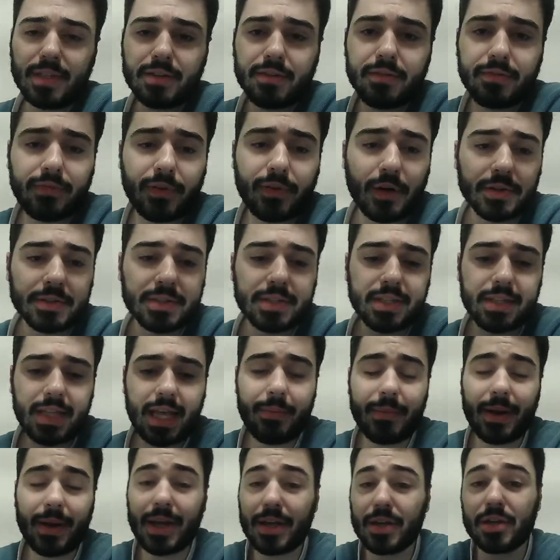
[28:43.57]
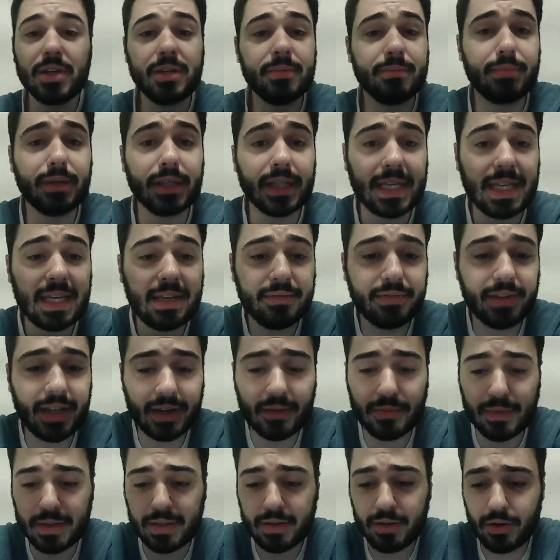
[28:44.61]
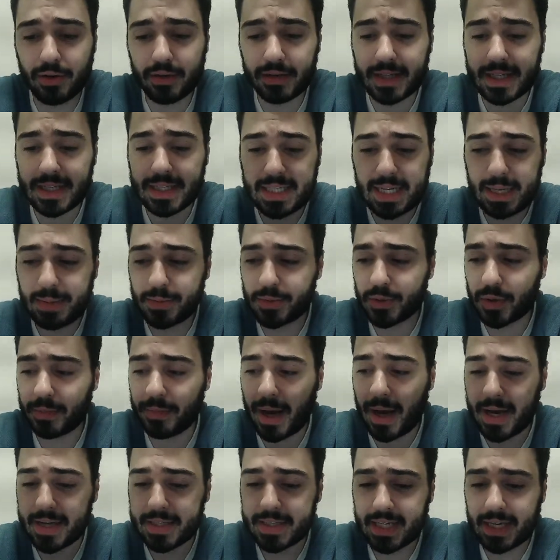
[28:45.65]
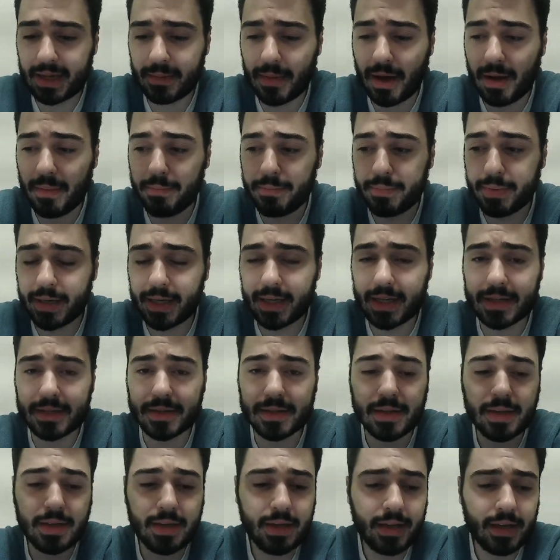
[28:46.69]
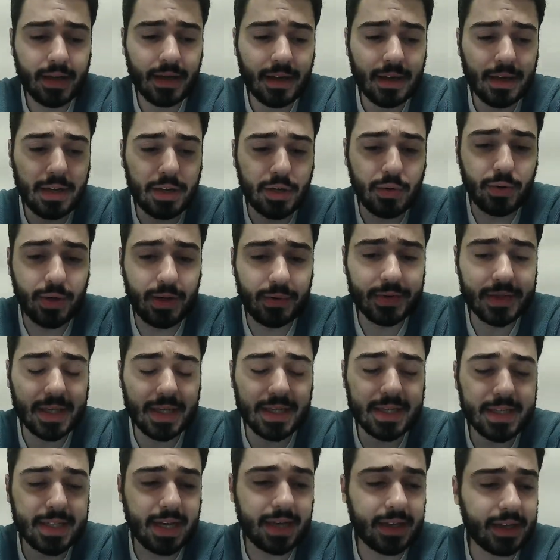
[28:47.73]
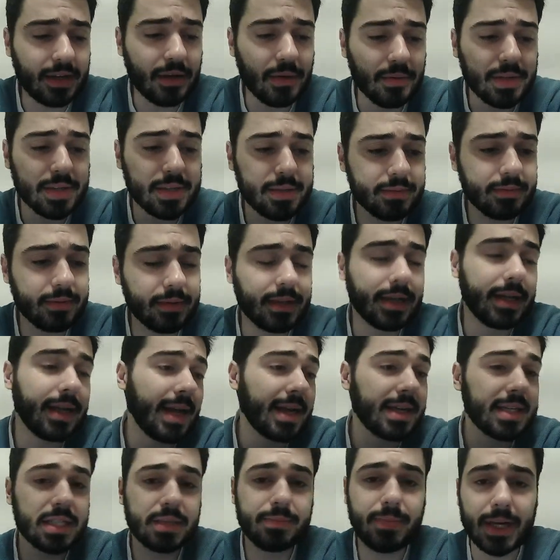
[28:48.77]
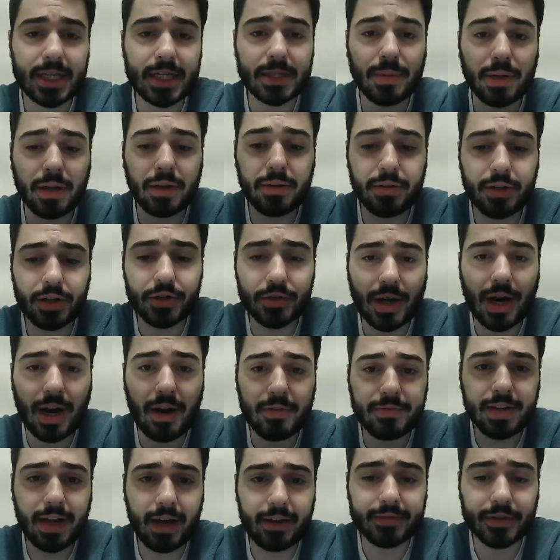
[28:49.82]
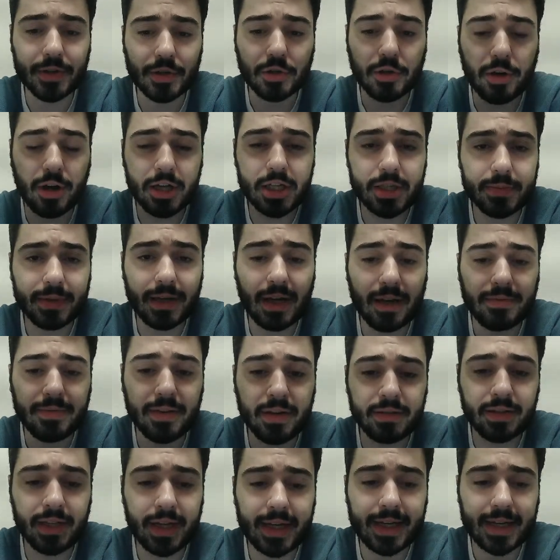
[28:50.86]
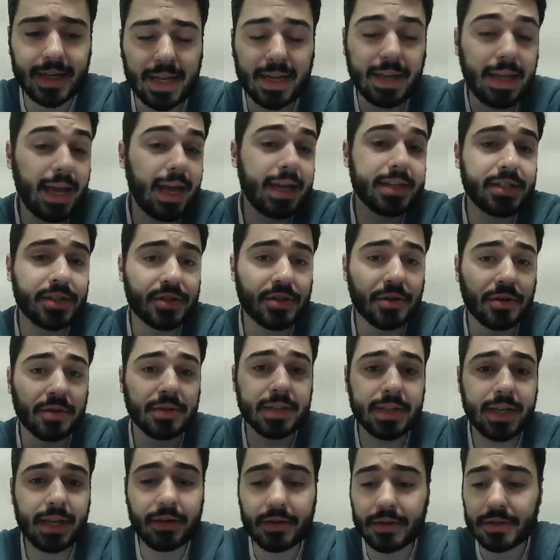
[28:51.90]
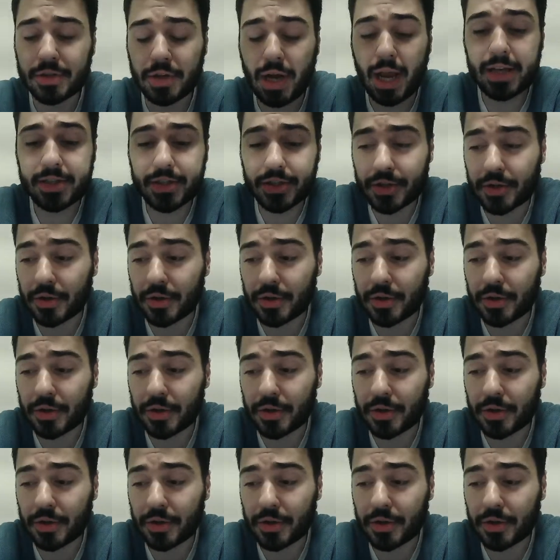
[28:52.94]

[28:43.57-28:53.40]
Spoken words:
them, and I couldn't believe when all these teams were passing him up, because he was the next best player in the draft after Crosby. I felt like, and as it turned out, Crosby